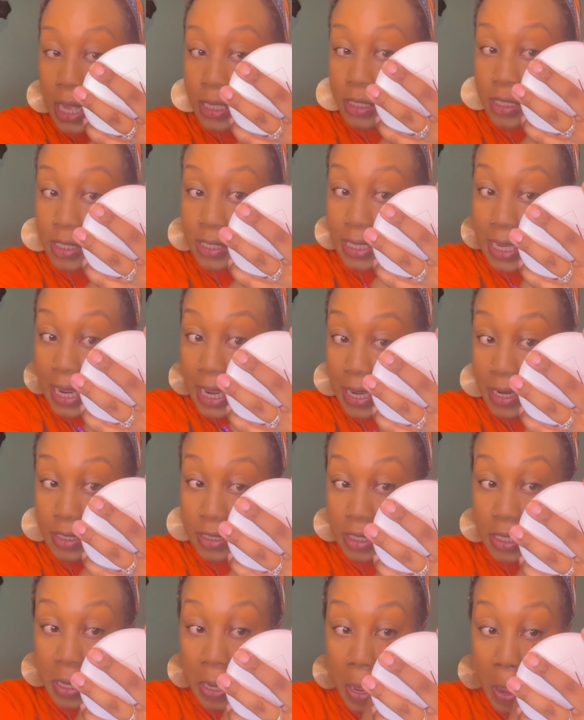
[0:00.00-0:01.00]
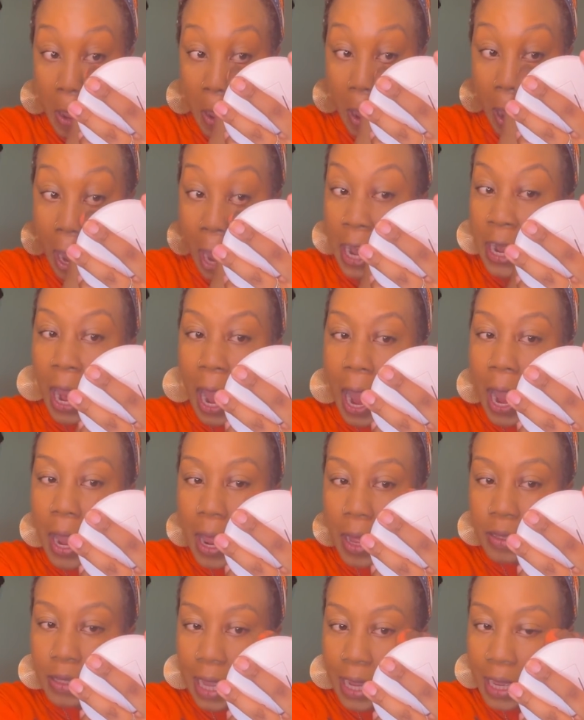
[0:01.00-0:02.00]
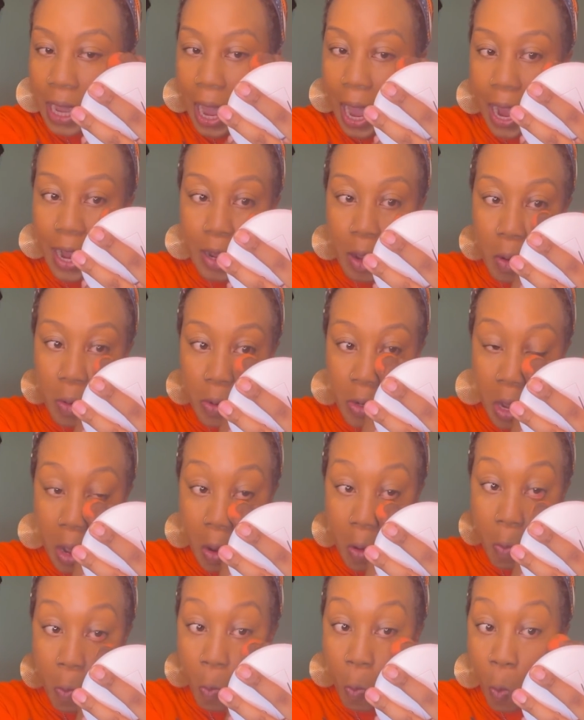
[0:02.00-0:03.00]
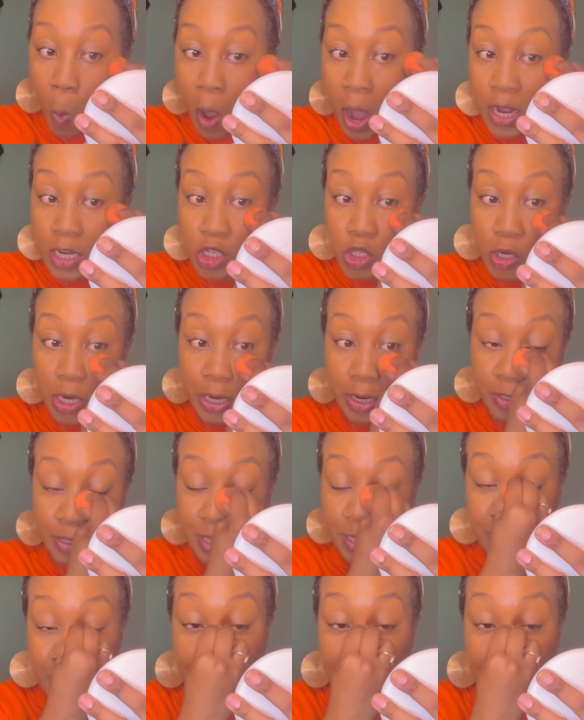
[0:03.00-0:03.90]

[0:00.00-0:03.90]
seat, and I don't know what triggered this.